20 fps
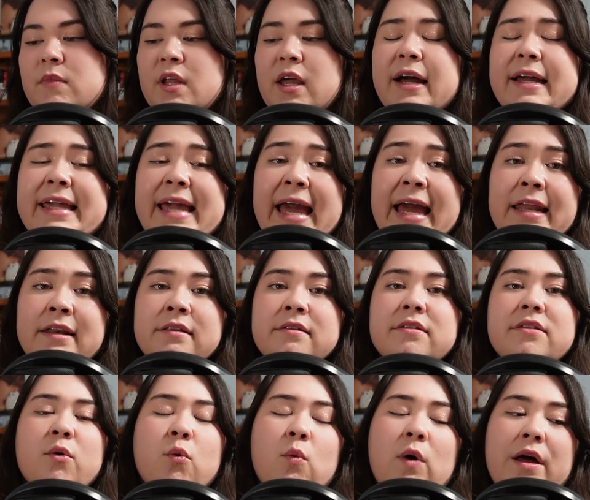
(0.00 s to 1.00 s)
again,
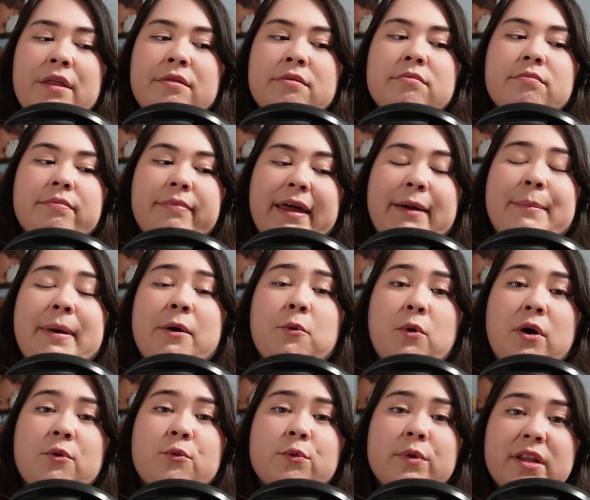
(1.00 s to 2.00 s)
the one, like my
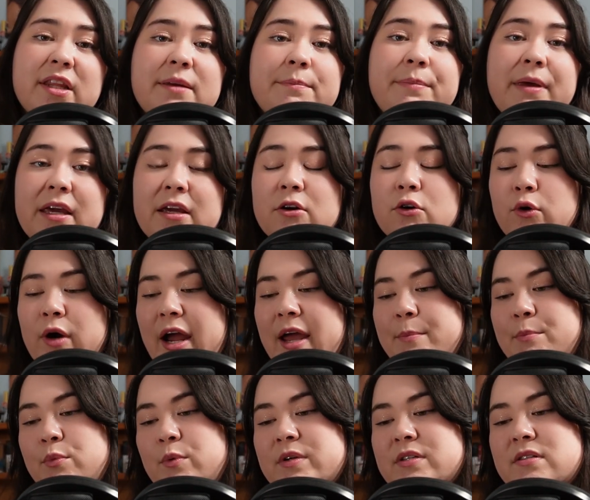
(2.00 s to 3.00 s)
one really big
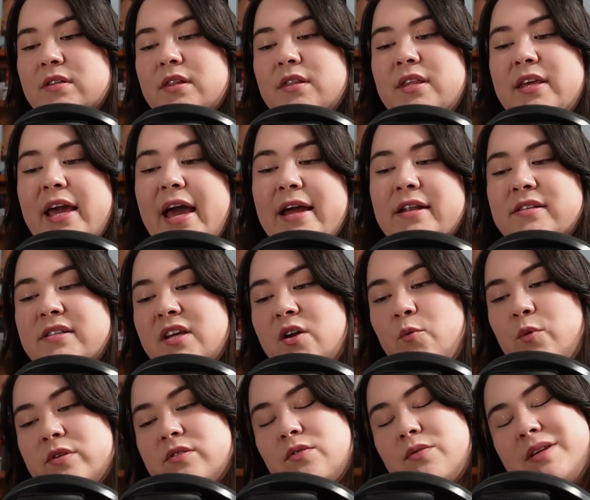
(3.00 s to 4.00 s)
gripe was that the
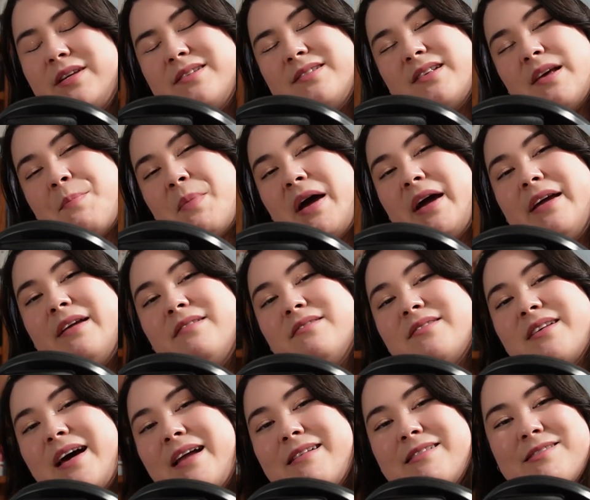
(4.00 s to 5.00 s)
ending was only semi
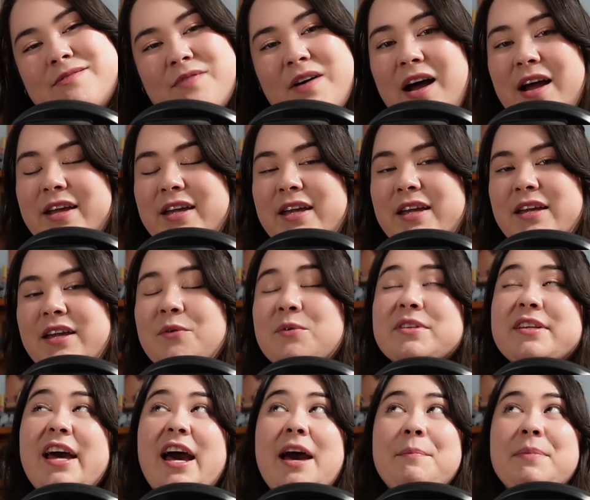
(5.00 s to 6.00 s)
satisfying. It
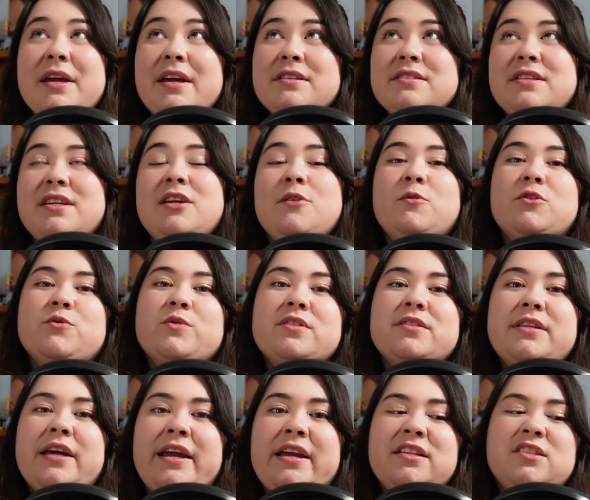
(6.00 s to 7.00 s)
was a happy ending, which was
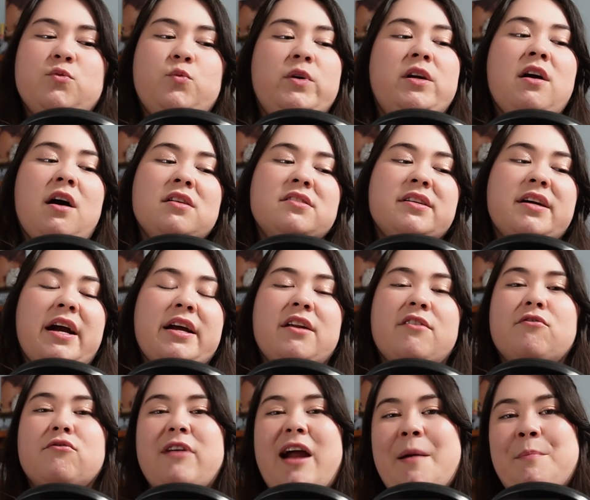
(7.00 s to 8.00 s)
nice. We got to kind
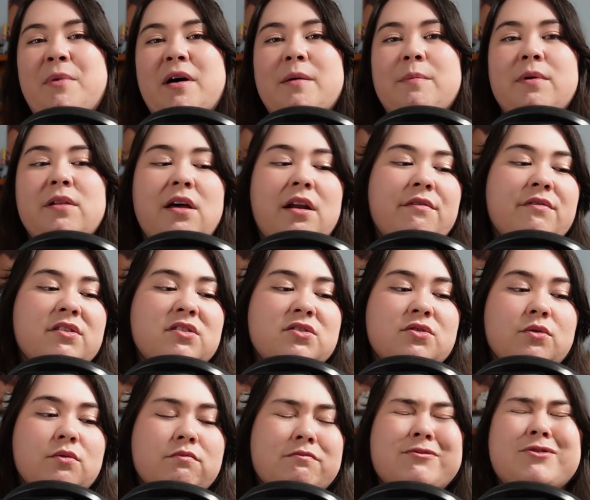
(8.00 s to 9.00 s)
of wrap up a lot of this,
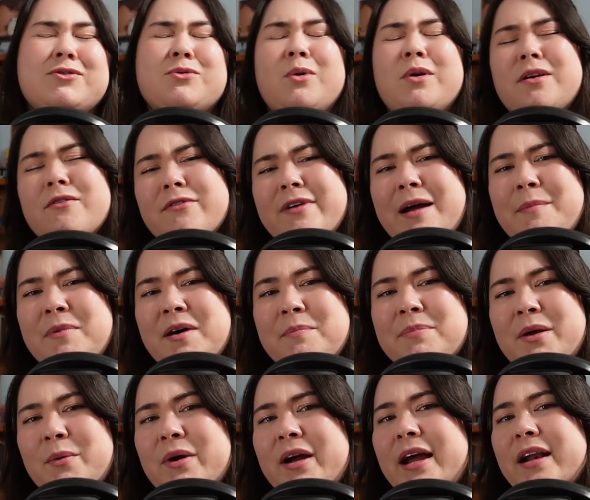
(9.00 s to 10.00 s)
sort of wrap up.
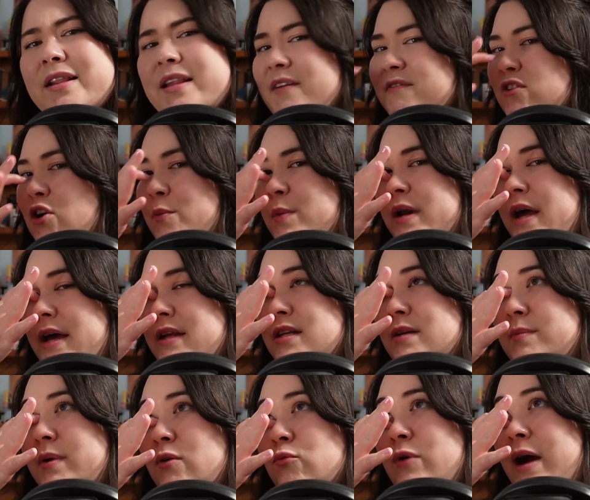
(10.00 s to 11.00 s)
They were kind of left open
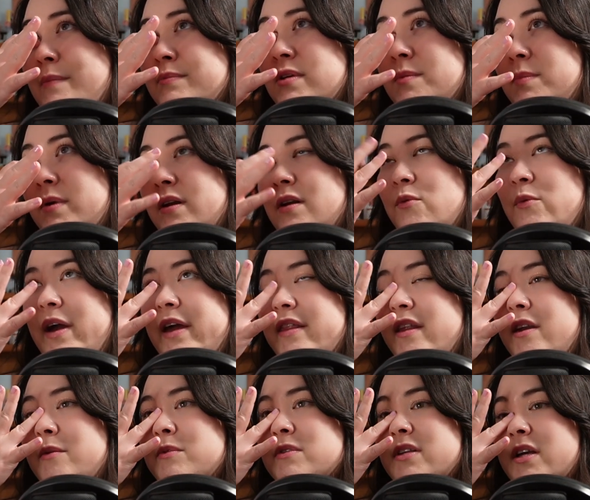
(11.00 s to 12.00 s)
ended, but wrapped up in a way
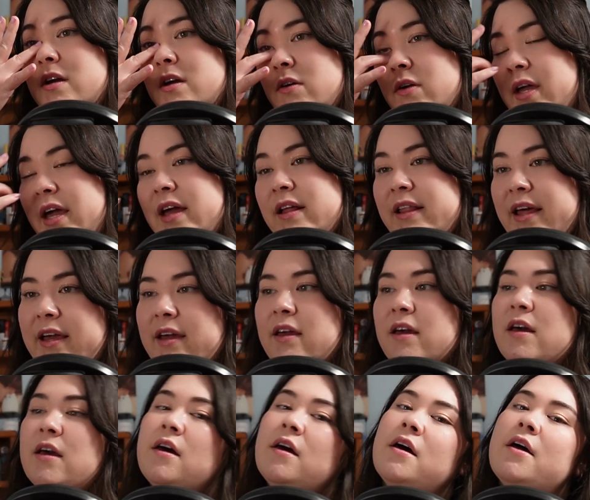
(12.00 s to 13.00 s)
that it was like, okay, like
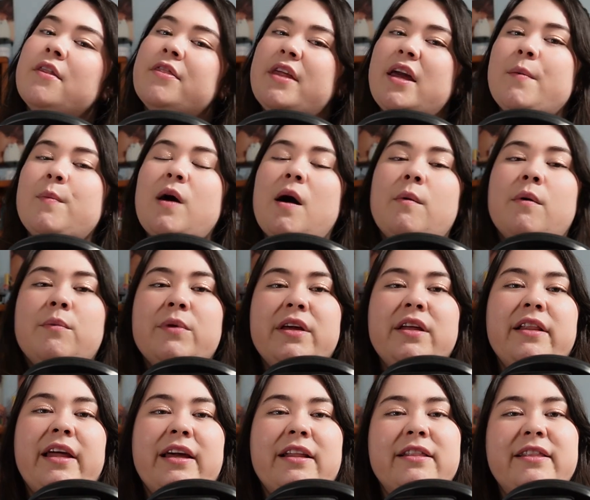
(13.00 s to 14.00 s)
they
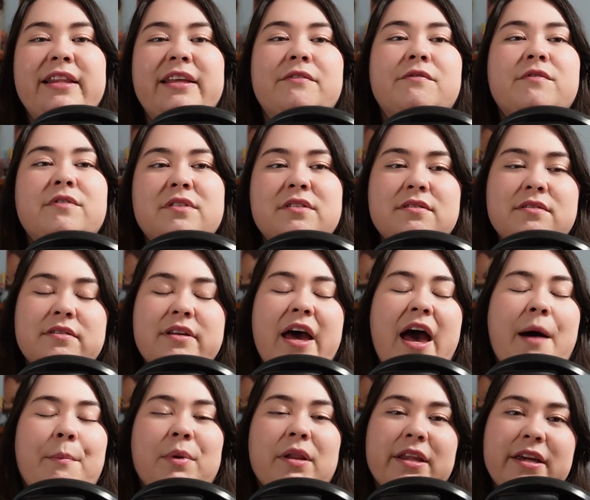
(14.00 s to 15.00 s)
probably like lived
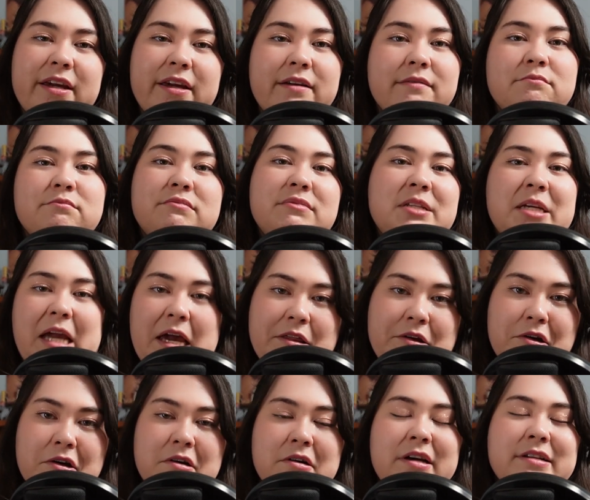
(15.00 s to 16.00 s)
happily
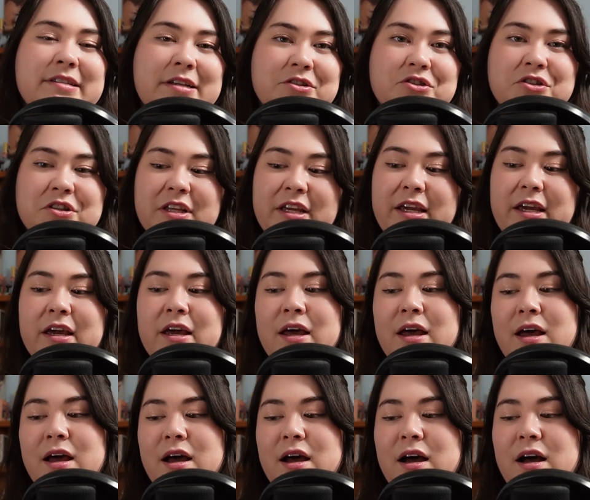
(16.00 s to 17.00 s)
together, essentially
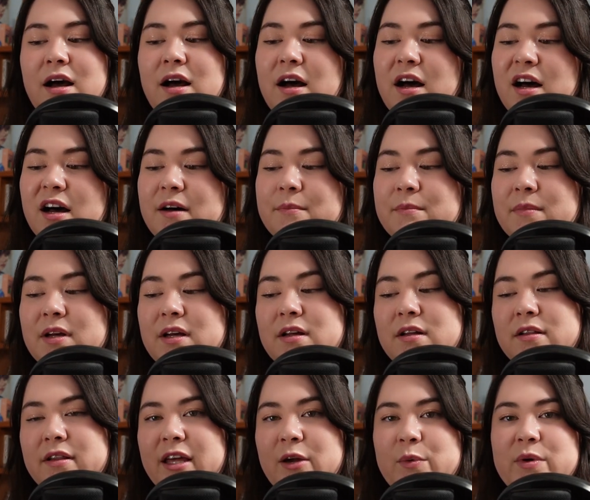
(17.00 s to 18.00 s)
um
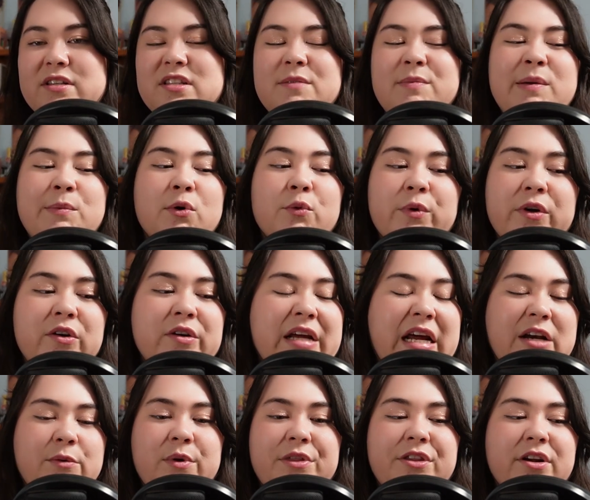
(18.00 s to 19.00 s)
like we see people
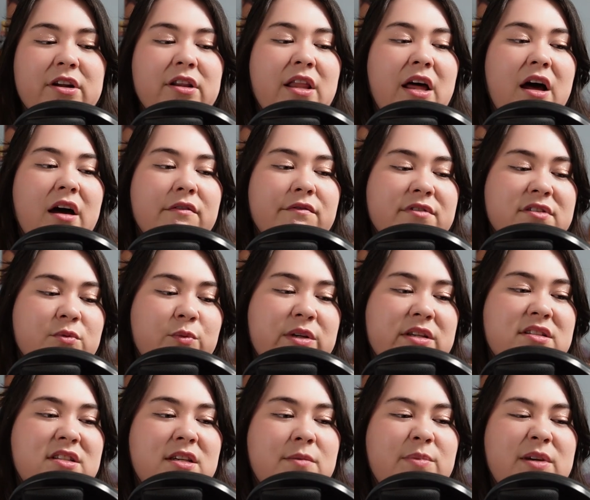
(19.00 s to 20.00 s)
reunited with their loves we
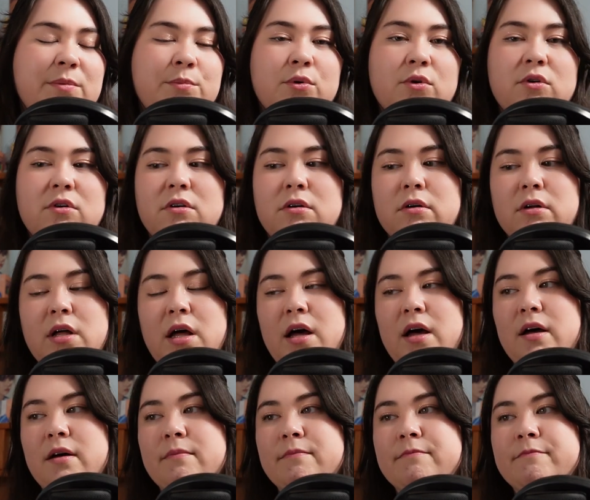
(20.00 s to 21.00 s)
see people
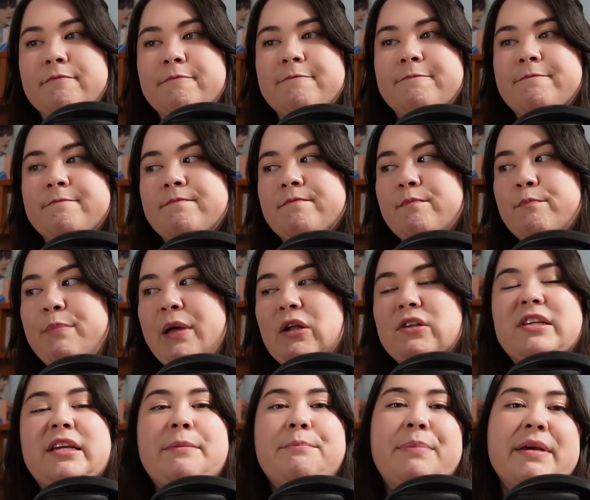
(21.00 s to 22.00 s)
um
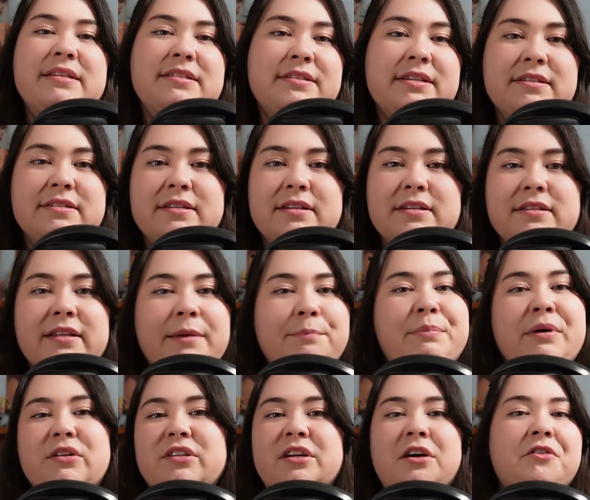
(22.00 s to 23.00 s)
building businesses like
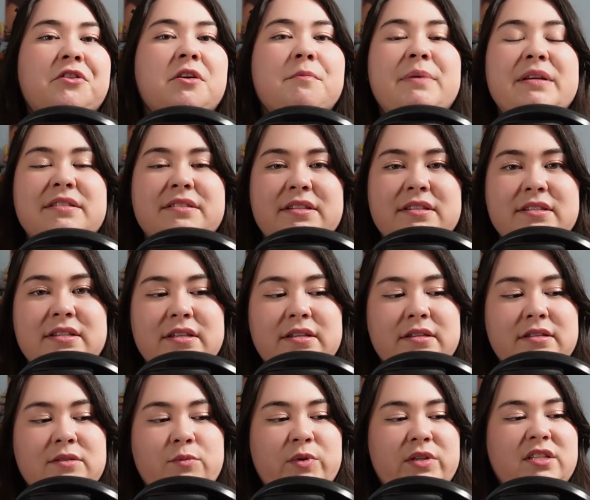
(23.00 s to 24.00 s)
building on their
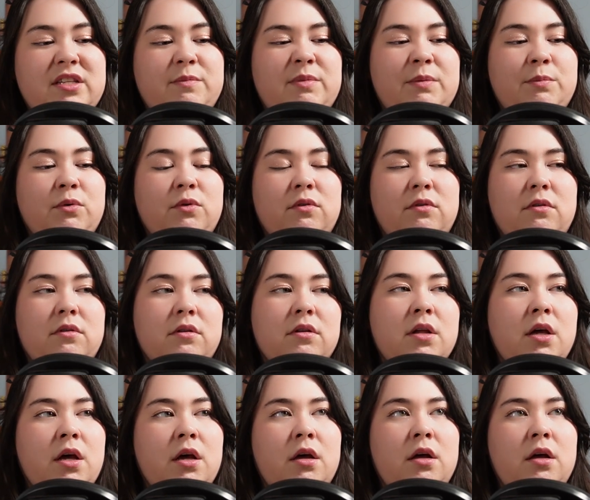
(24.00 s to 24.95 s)
businesses we see people